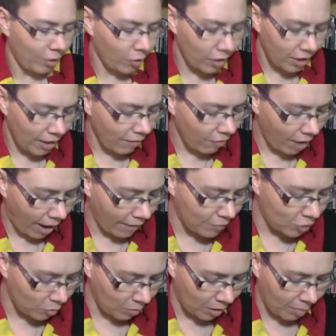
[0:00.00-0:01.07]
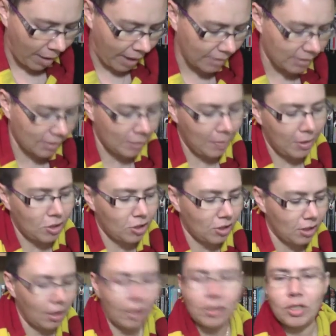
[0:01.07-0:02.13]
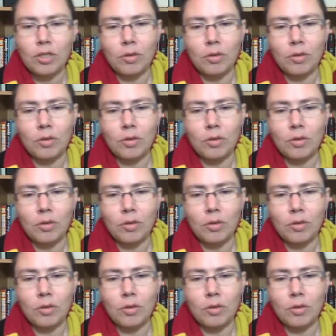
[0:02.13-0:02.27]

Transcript: You can never have too many bags, especially not